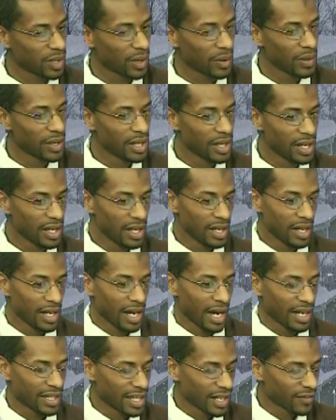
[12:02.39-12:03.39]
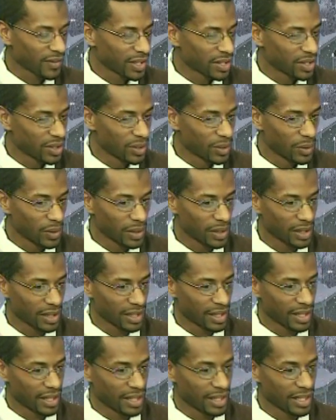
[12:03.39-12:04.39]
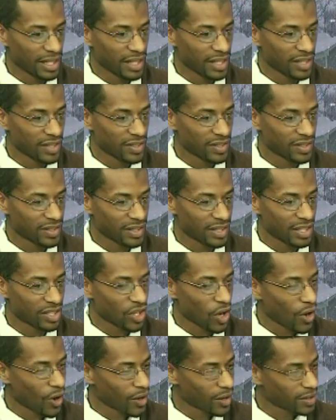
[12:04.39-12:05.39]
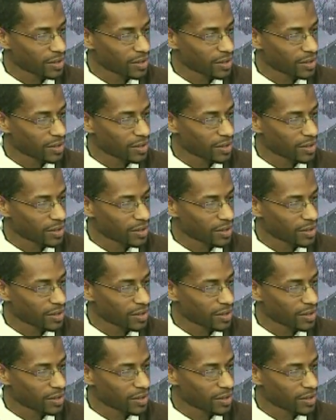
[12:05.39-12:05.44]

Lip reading: So I definitely do, and it's